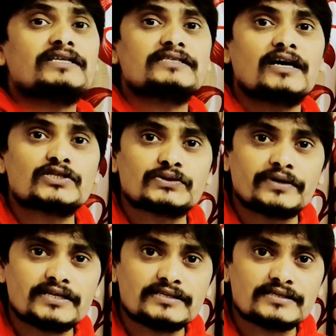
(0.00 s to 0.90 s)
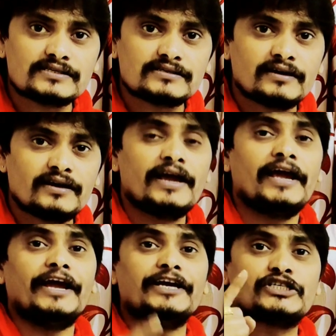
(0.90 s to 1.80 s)
star, students?
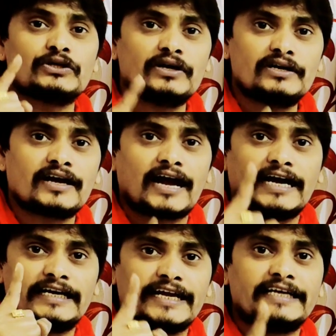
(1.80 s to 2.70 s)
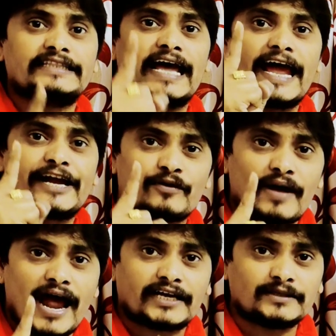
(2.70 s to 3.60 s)
It should contain the
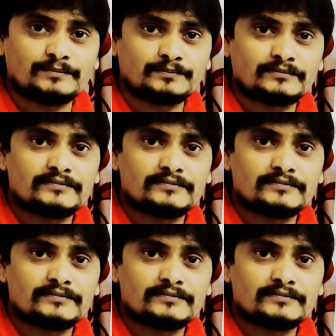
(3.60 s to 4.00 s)
heteroatom